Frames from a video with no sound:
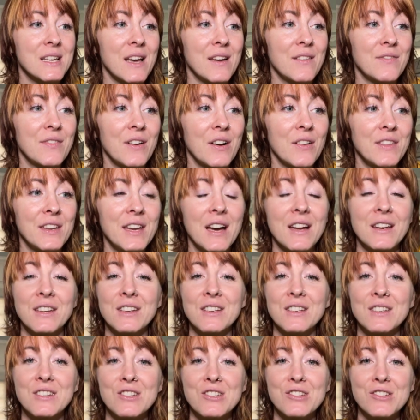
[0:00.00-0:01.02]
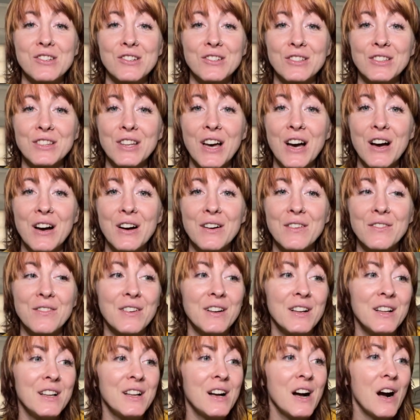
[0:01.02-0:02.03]
I felt the unconditional love
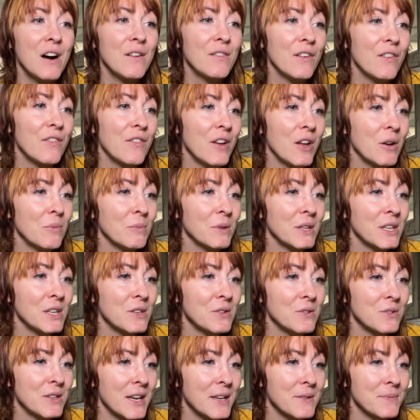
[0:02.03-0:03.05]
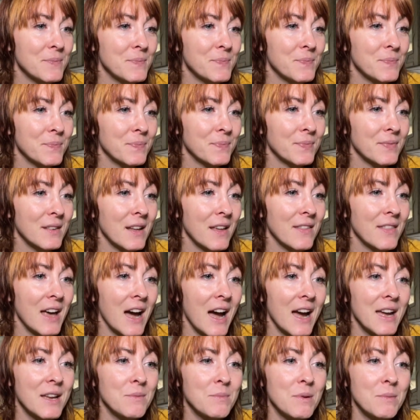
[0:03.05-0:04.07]
of a family unit that
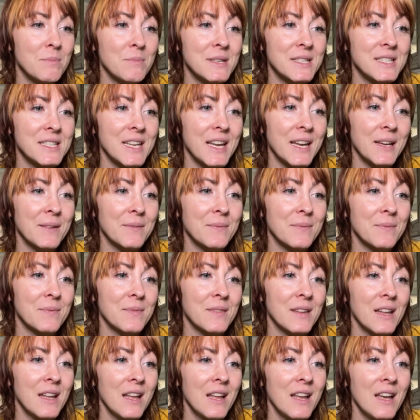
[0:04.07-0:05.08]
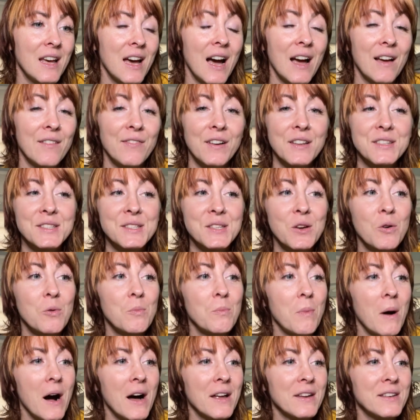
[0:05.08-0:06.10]
I had been missing. I felt so
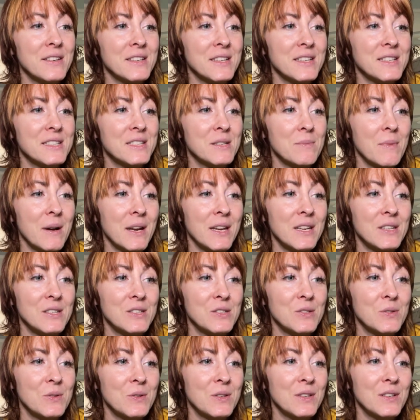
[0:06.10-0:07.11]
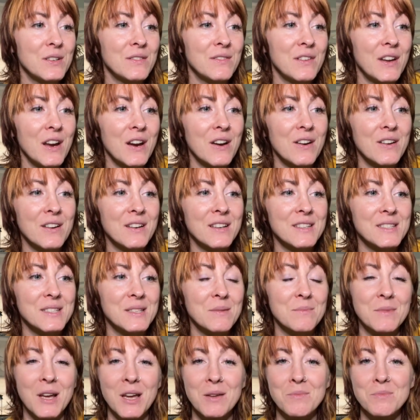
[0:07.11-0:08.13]
bonded to my intuitive, airy, and
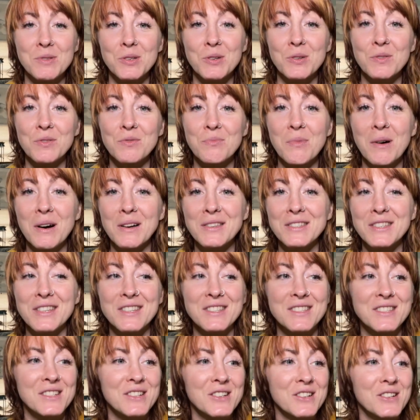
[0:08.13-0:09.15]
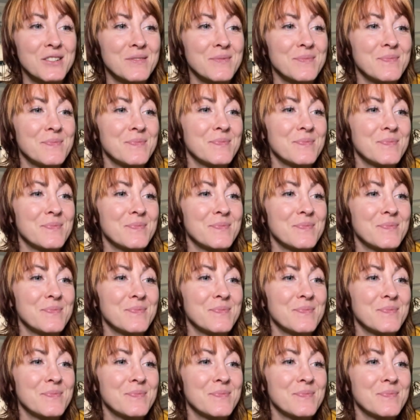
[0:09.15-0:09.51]
sometimes goofball sister.